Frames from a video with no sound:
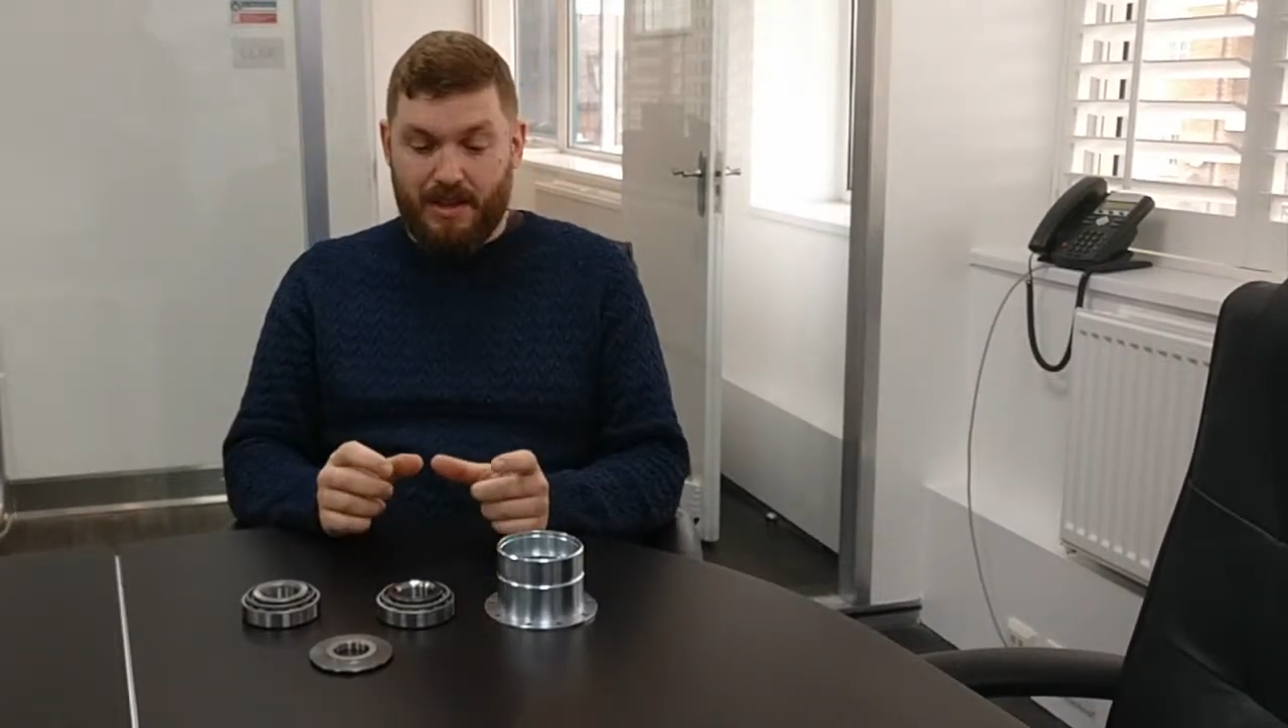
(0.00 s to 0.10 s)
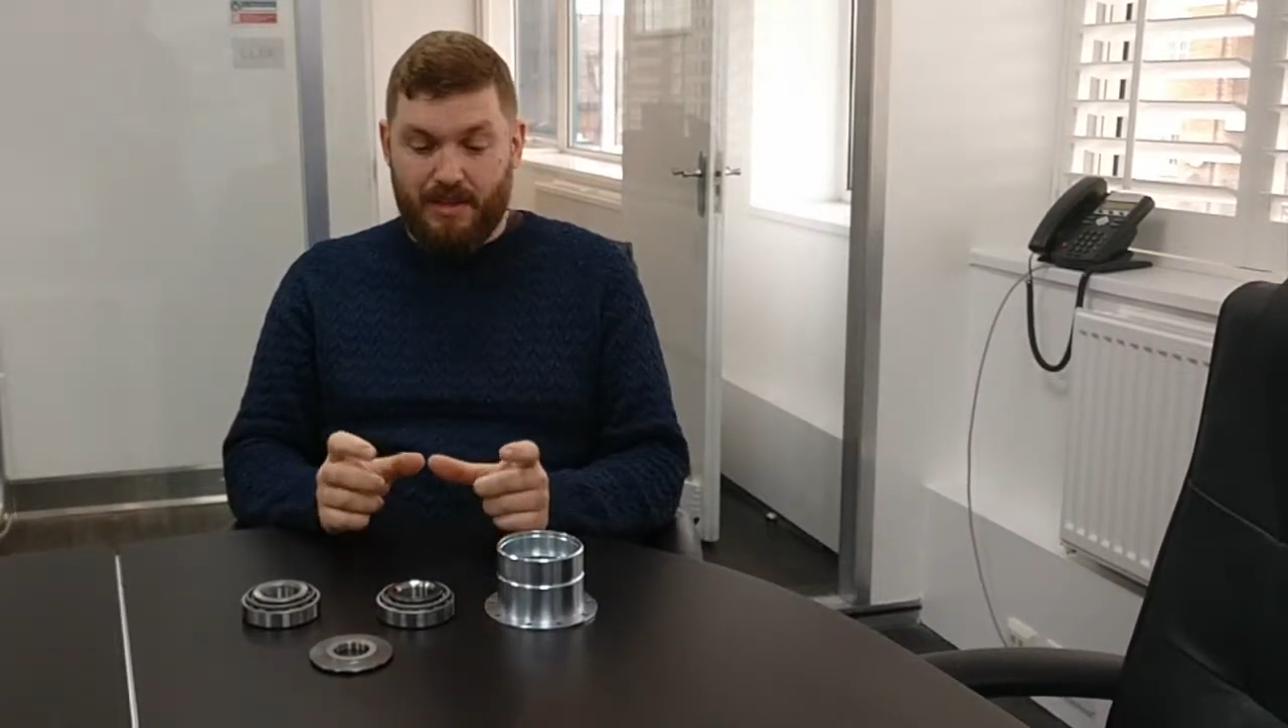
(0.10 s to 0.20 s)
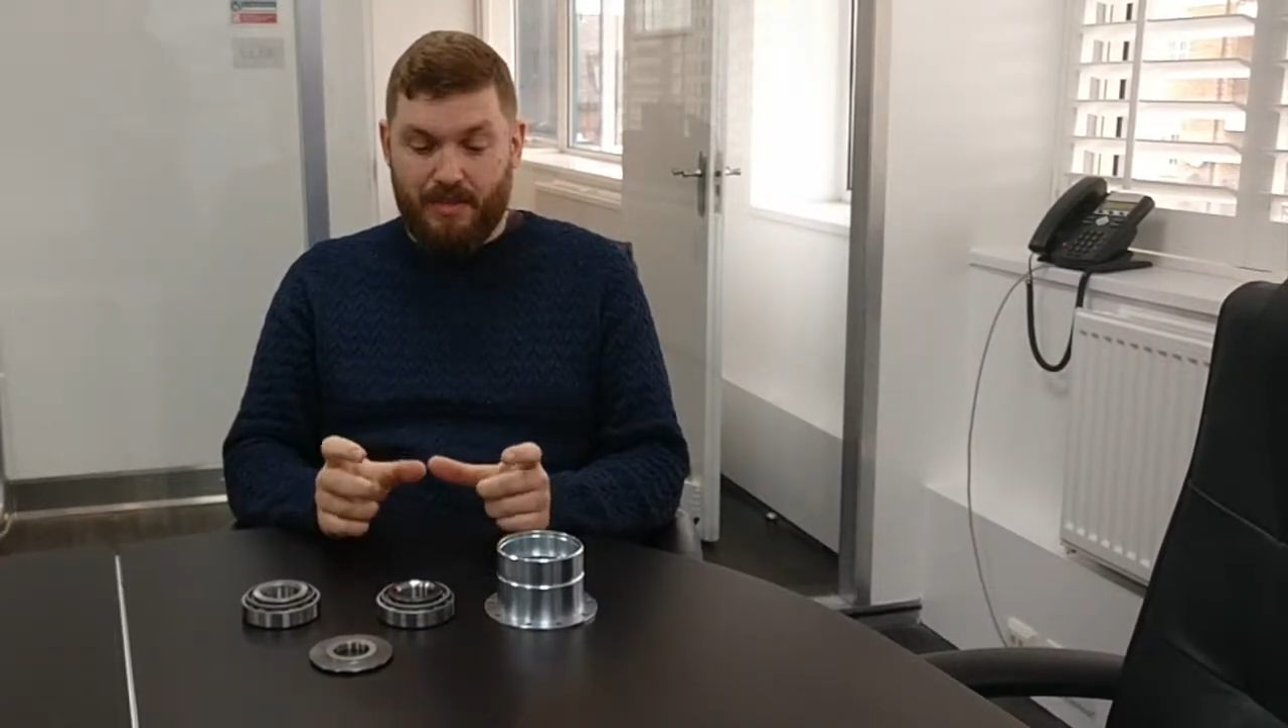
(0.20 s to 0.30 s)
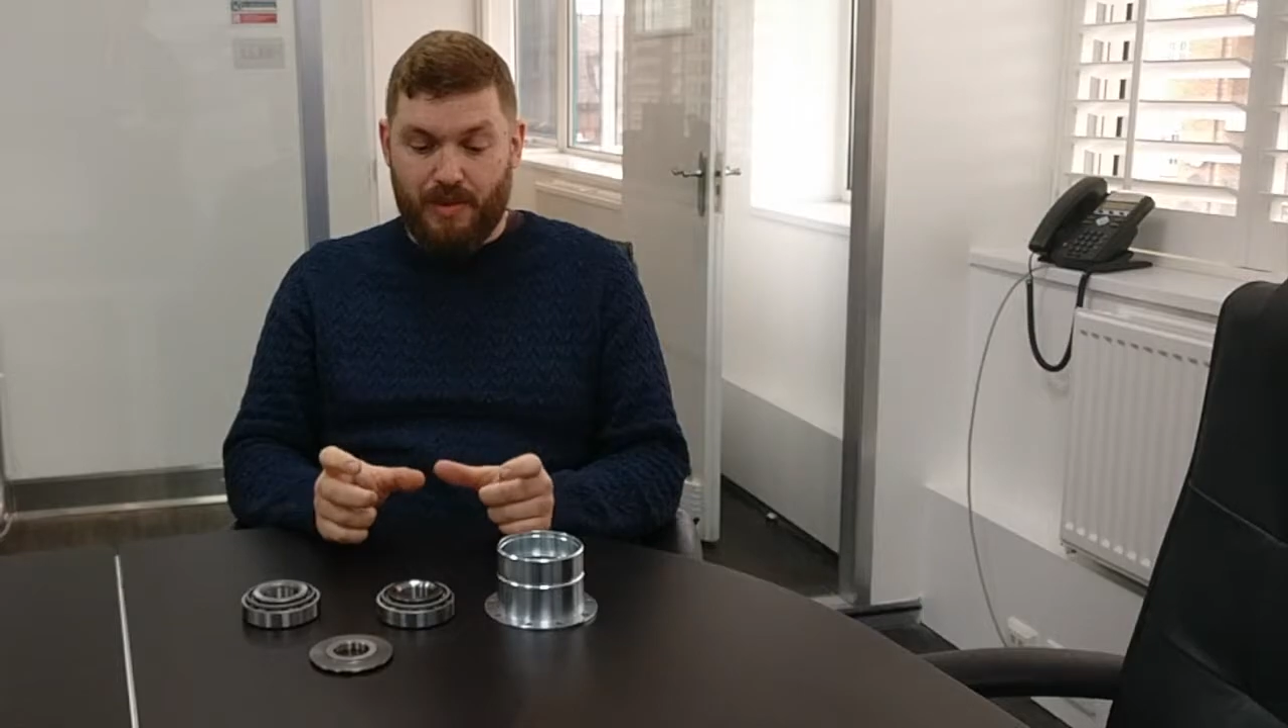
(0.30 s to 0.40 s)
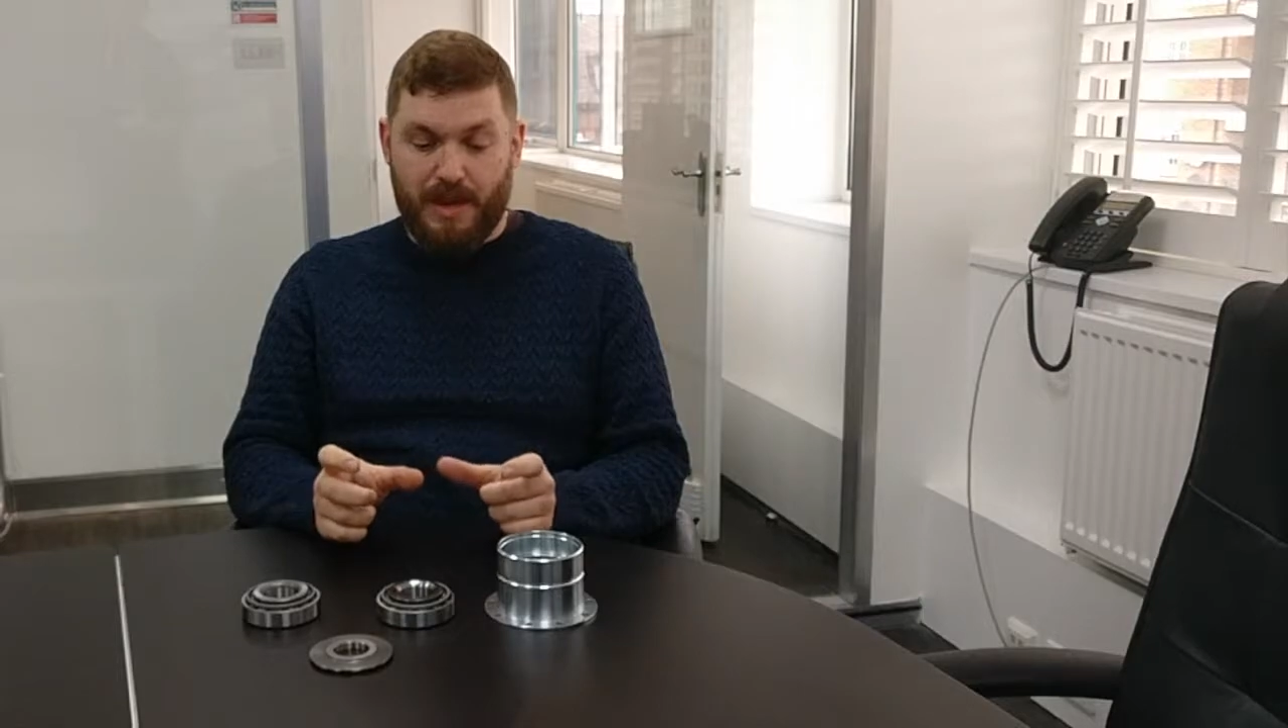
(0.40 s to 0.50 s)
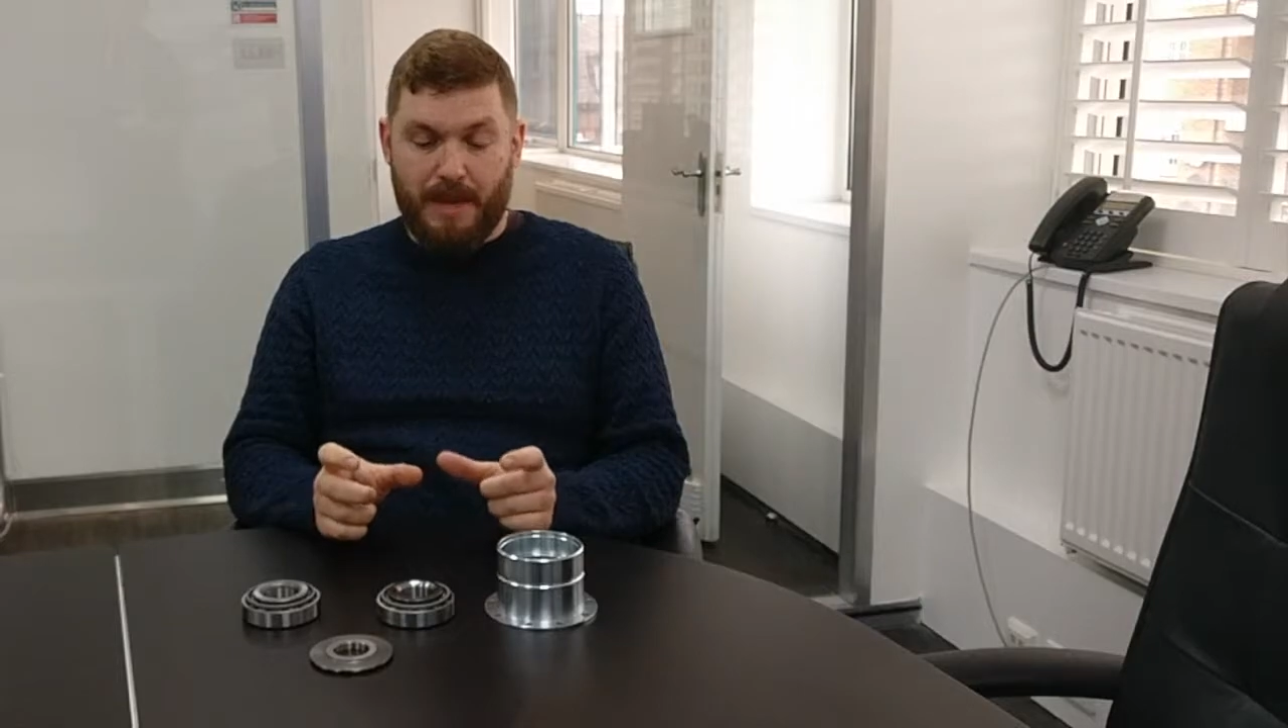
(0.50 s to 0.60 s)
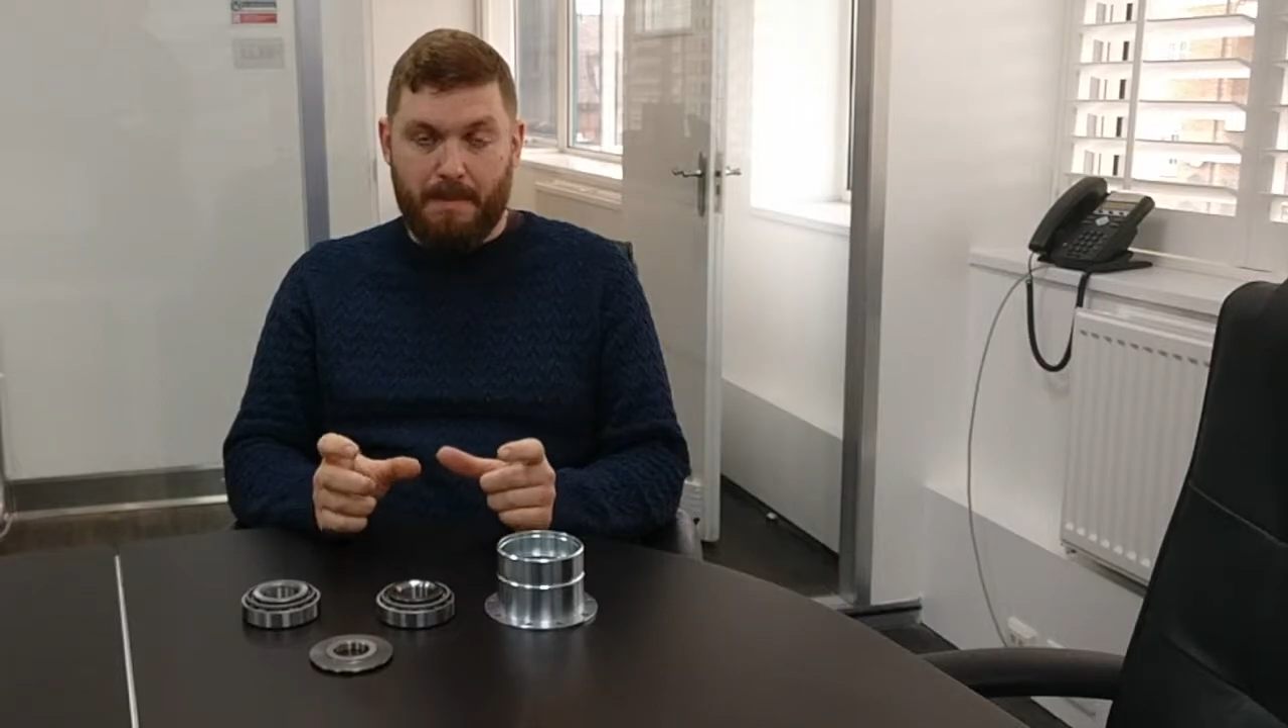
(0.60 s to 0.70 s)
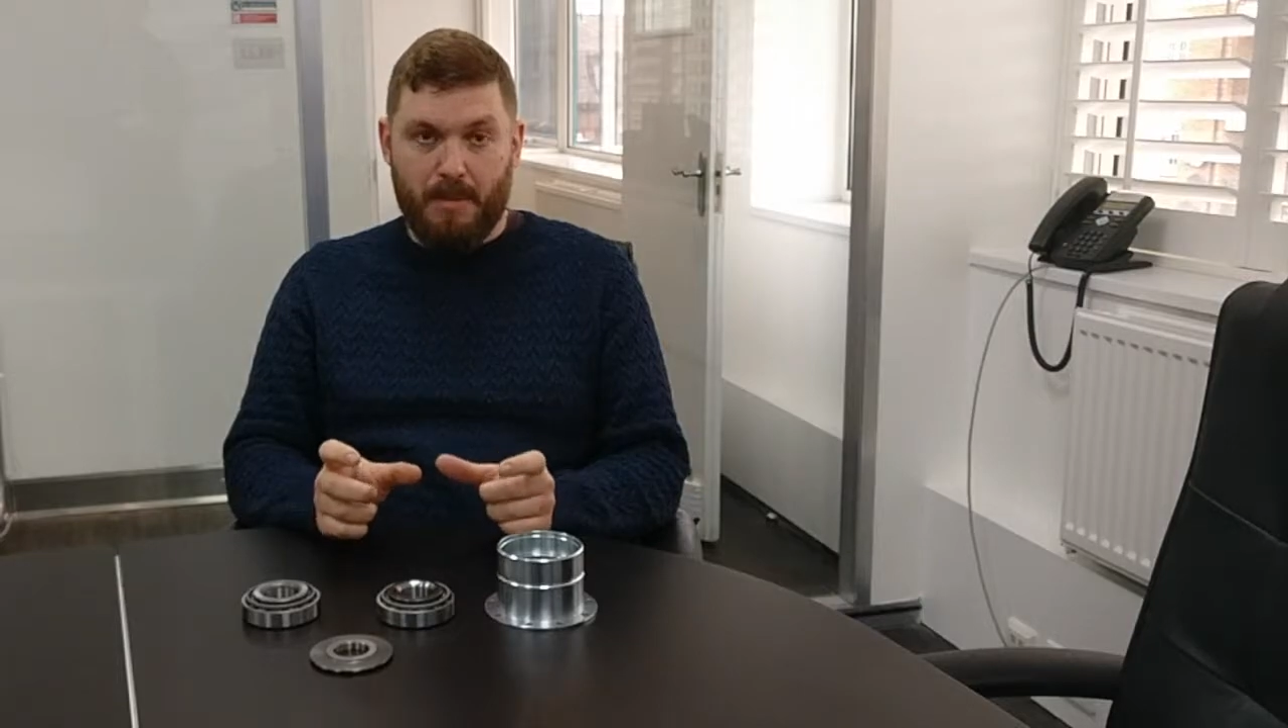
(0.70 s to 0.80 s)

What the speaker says: 3